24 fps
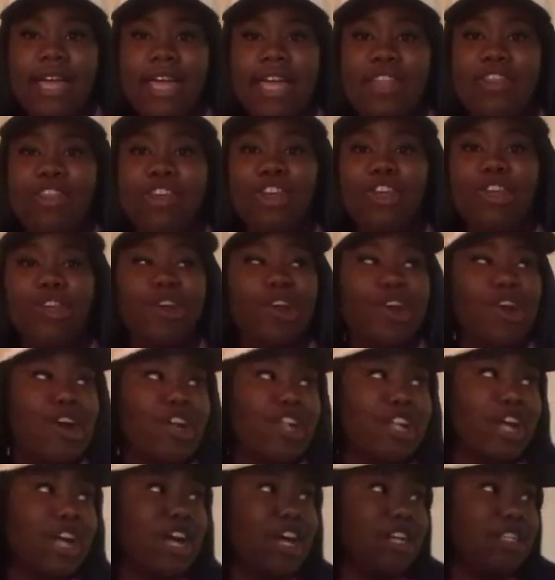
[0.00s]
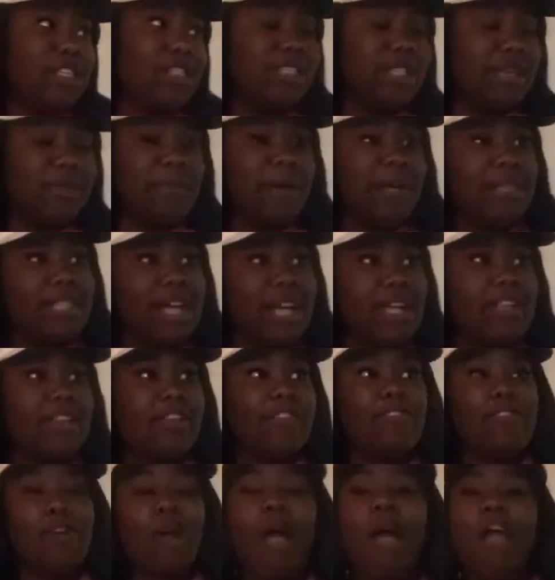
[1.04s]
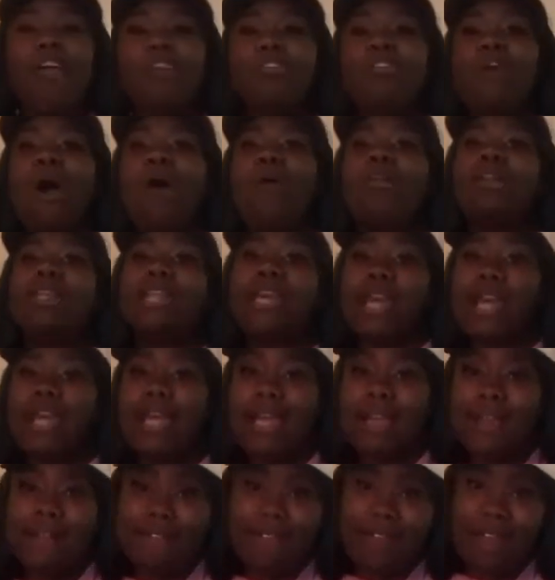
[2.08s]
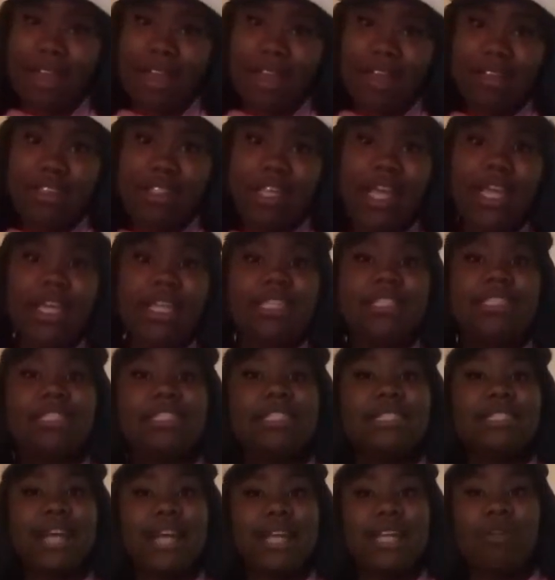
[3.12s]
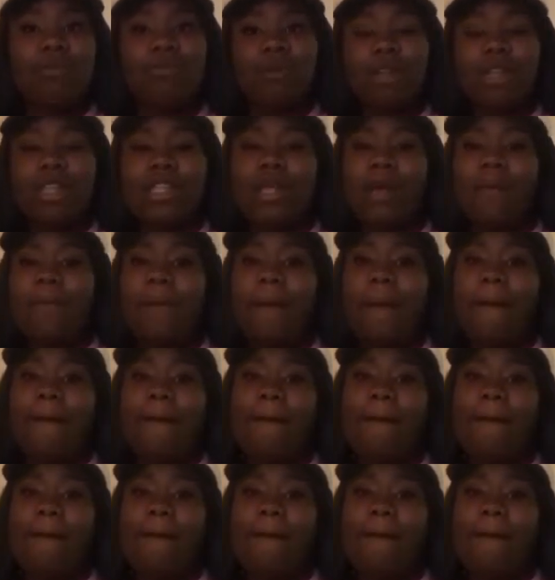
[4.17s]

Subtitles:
either you're going to sleep outside the living room or you're going to leave. So he's steady rolling up.